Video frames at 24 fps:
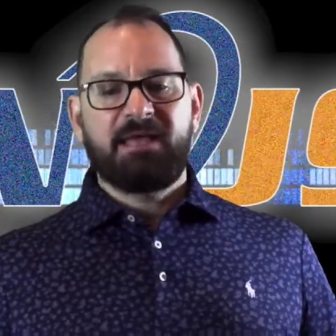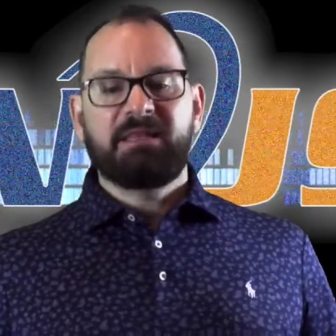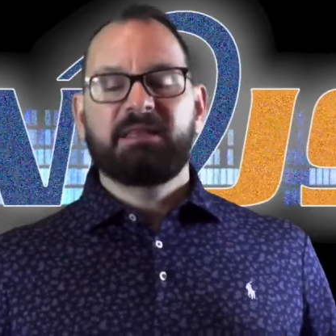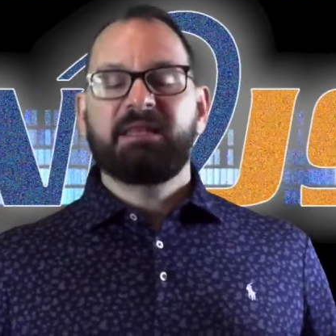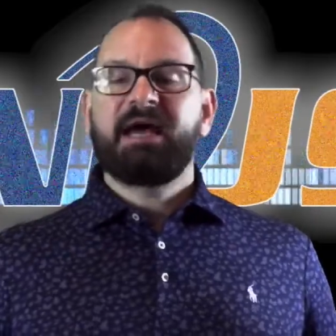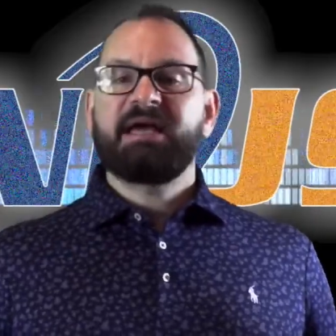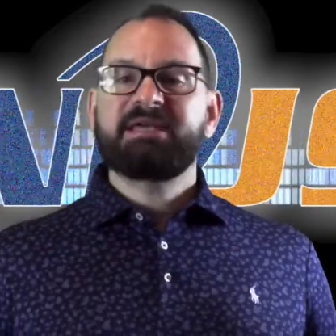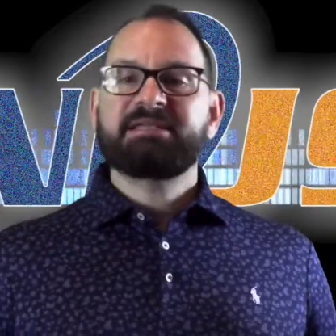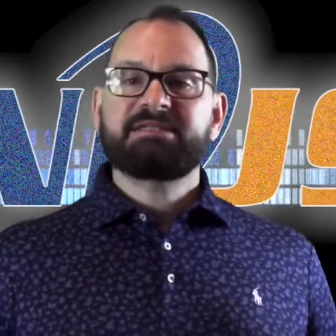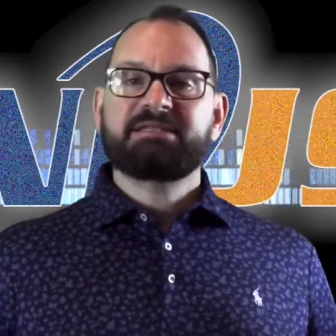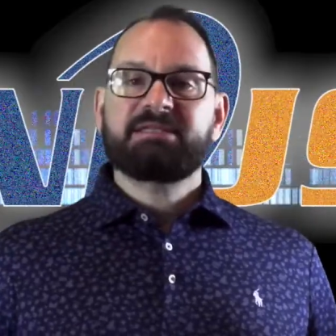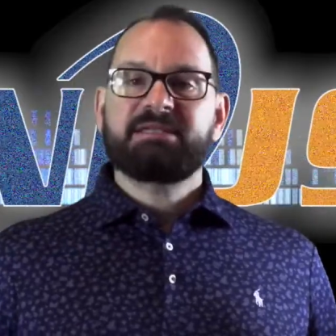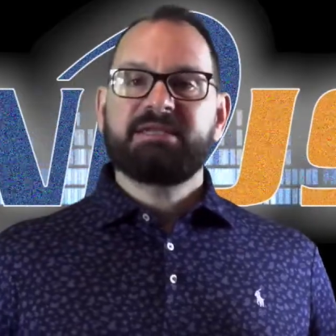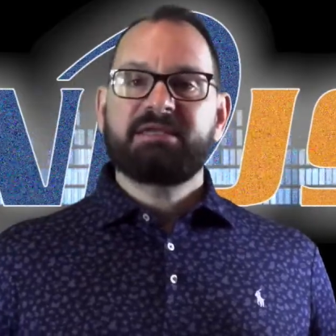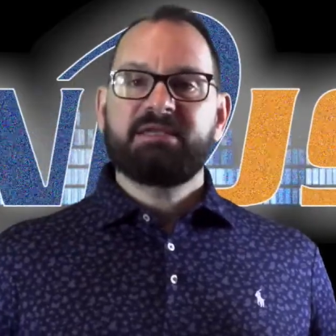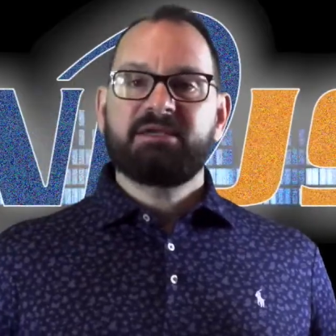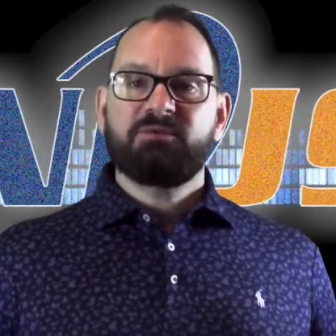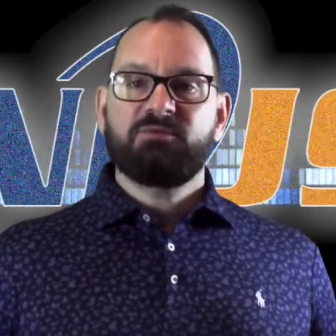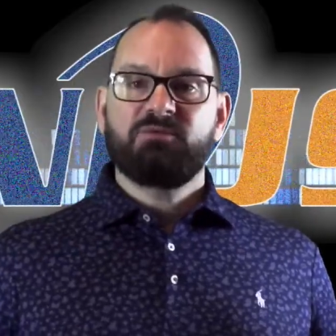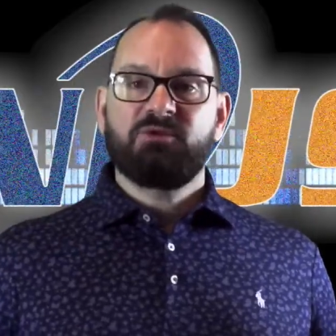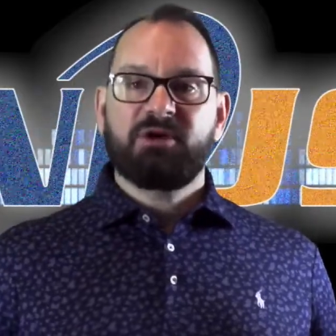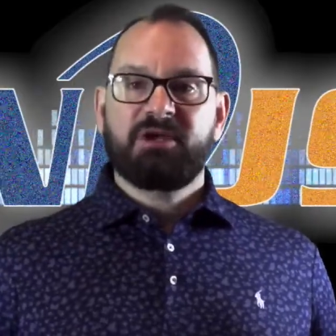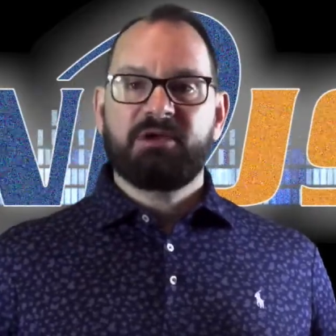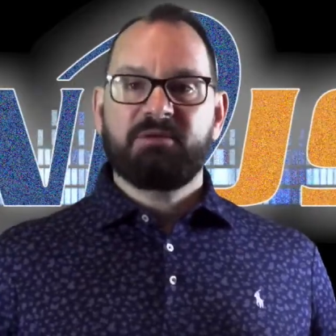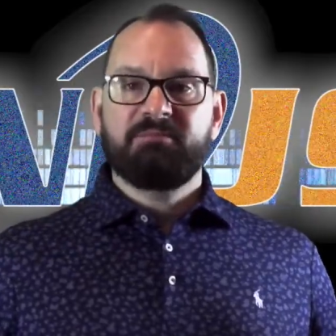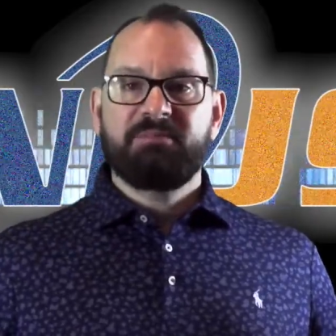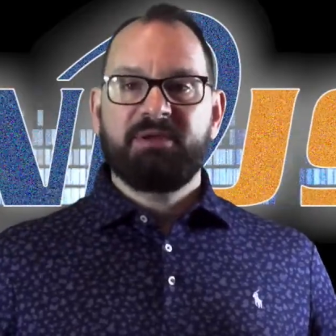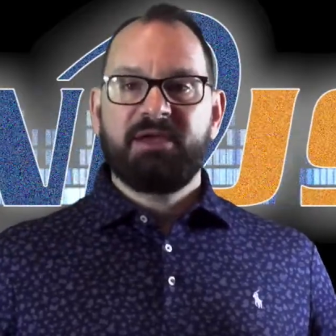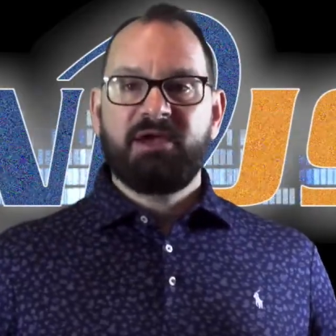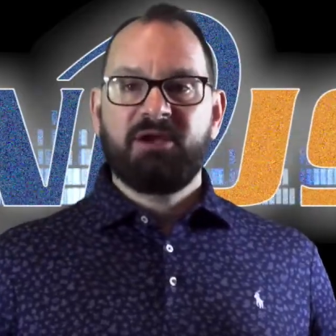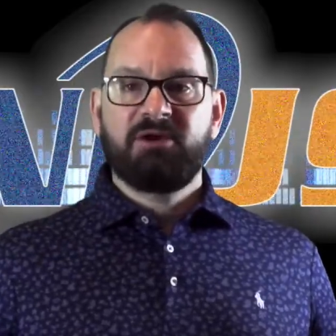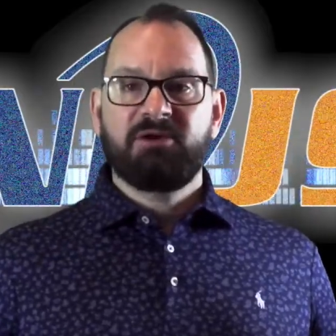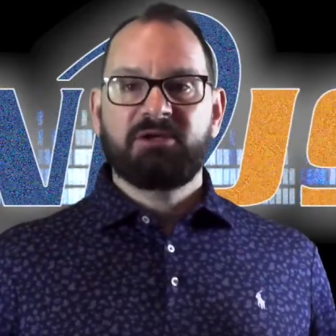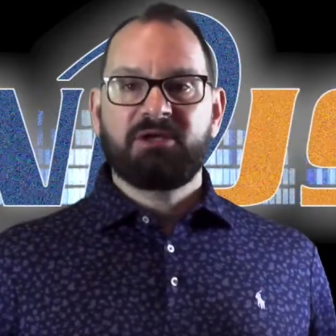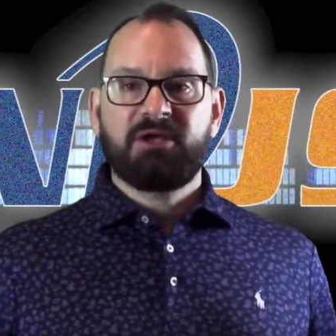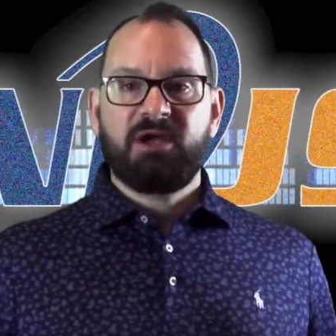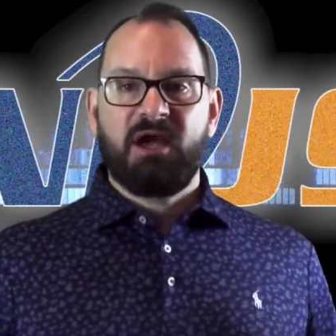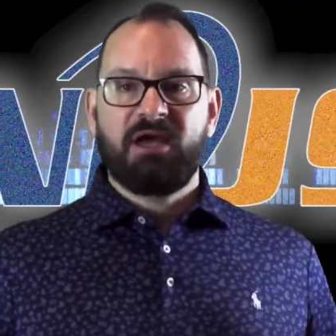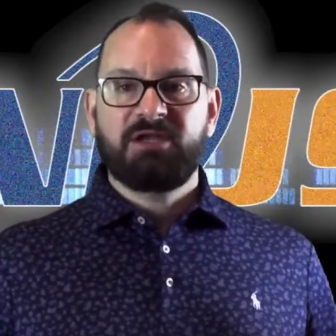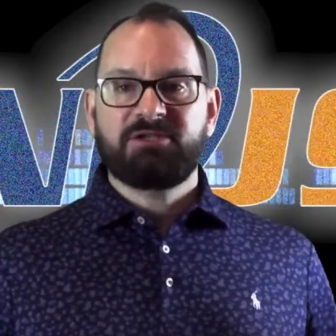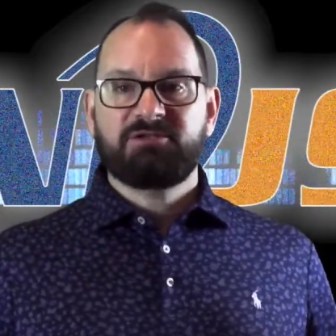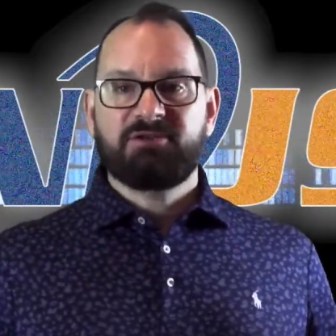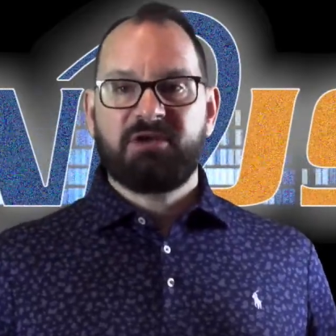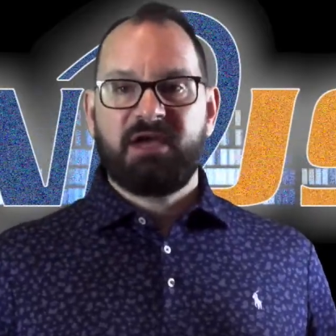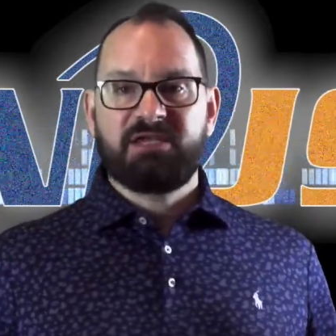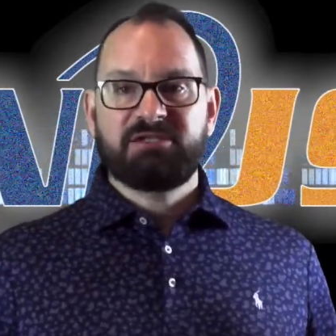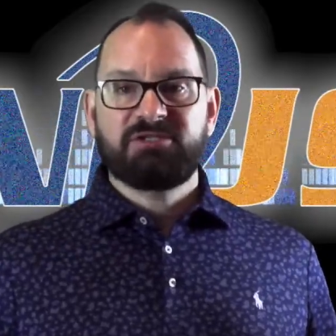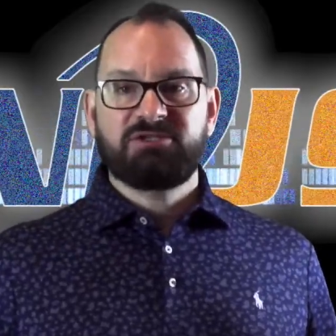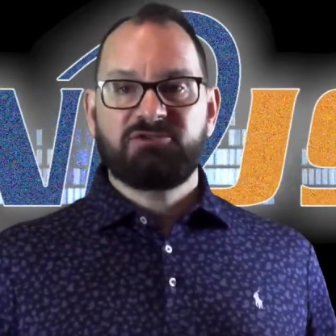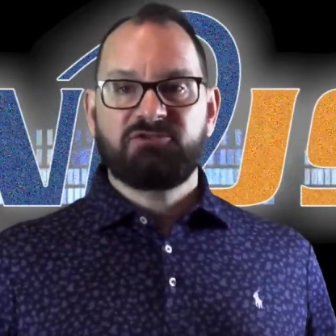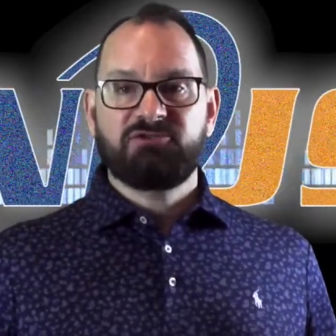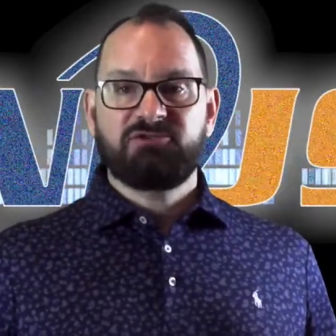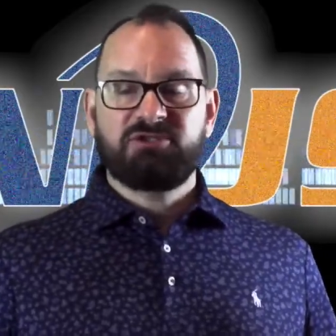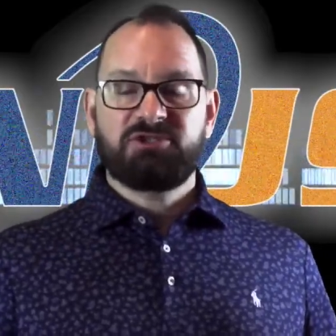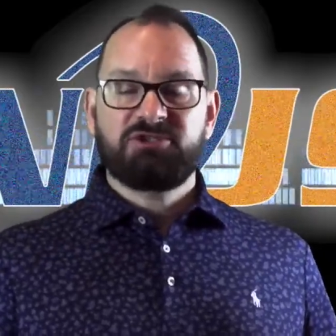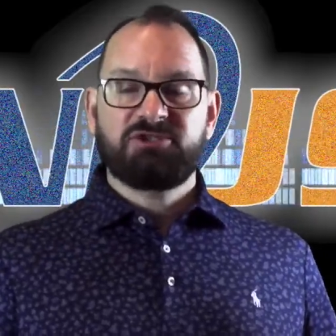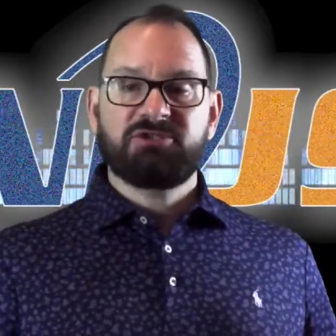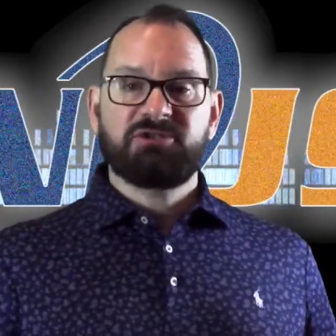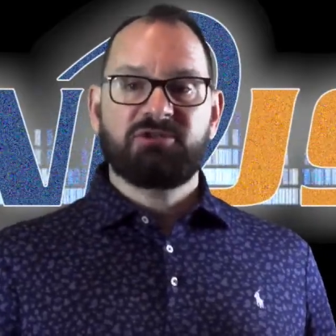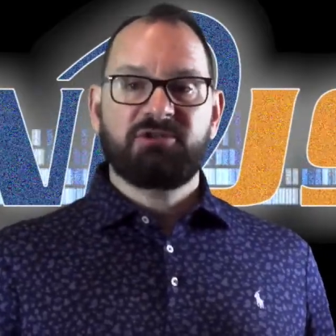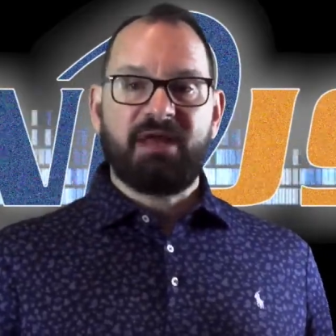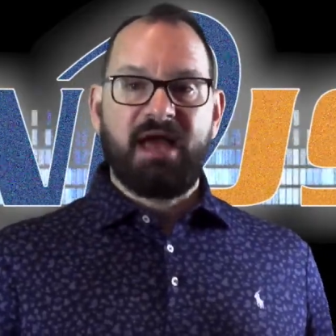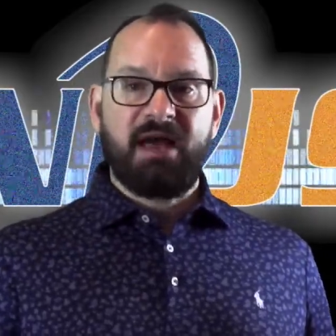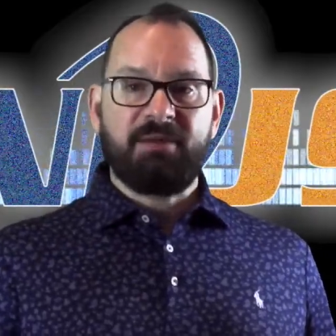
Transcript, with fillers: Lastly, we'll compare and contrast traditional